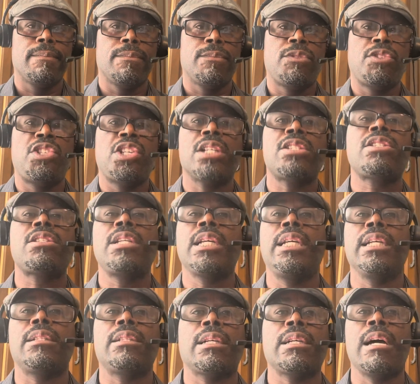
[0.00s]
just to
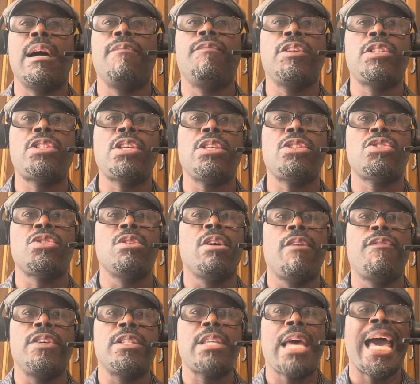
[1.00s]
get the conversation
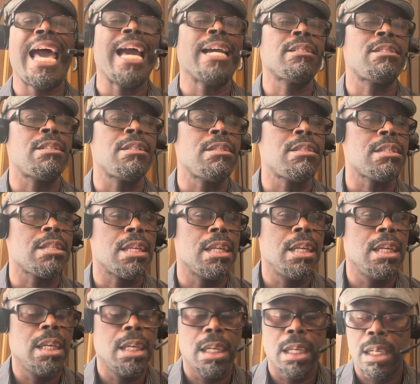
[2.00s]
off its axis,
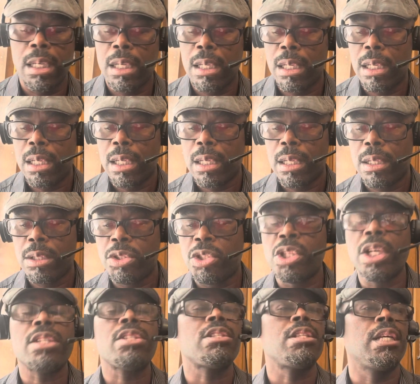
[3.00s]

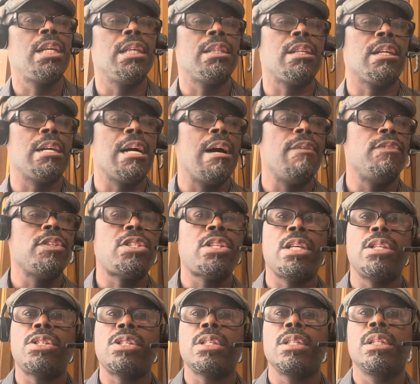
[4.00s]
just to get the
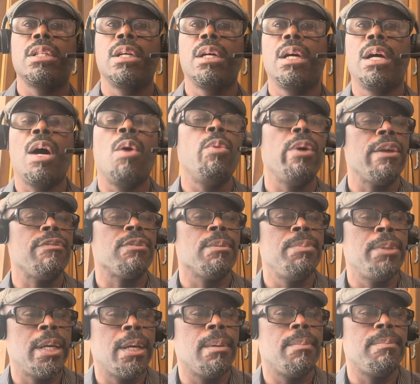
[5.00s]
conversation away
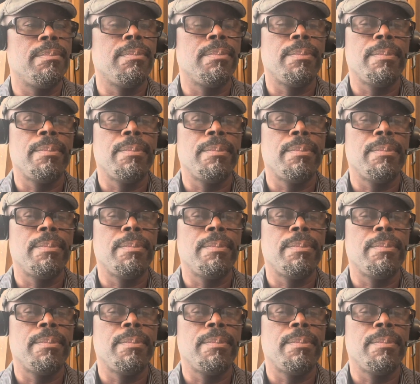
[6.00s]
from them.